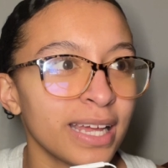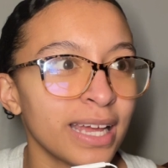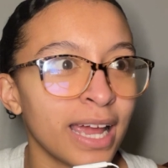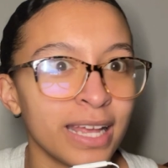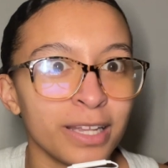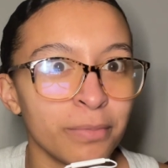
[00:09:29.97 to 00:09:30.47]

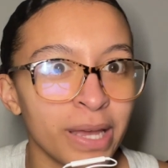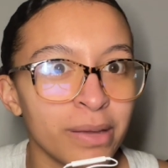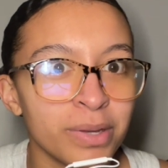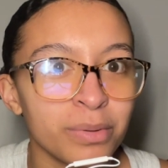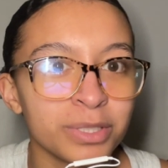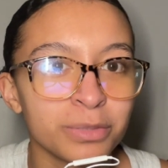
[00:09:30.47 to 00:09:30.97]
the
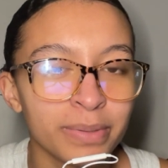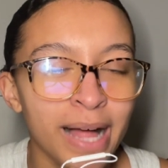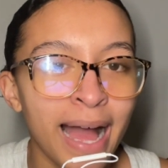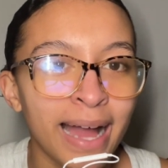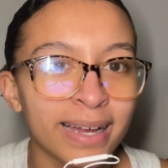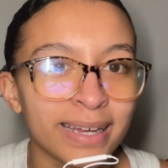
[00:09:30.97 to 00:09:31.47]
baby was
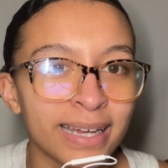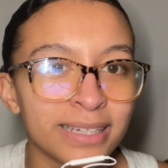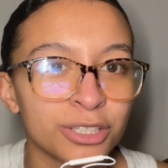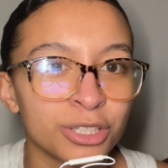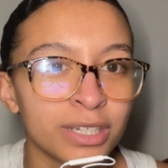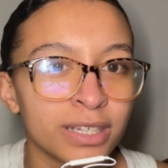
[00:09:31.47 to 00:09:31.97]
black,
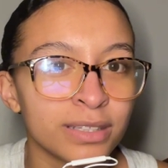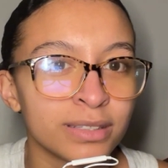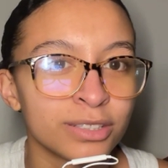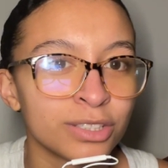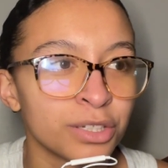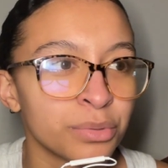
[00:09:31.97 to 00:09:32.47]
and she
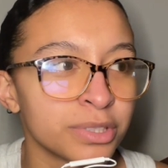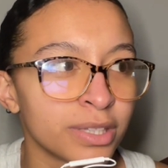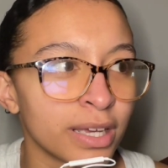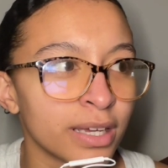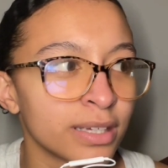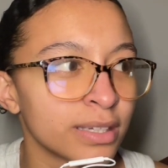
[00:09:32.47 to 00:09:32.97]
was
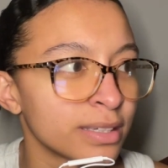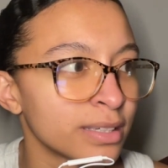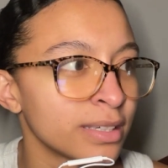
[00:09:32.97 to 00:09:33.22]
like,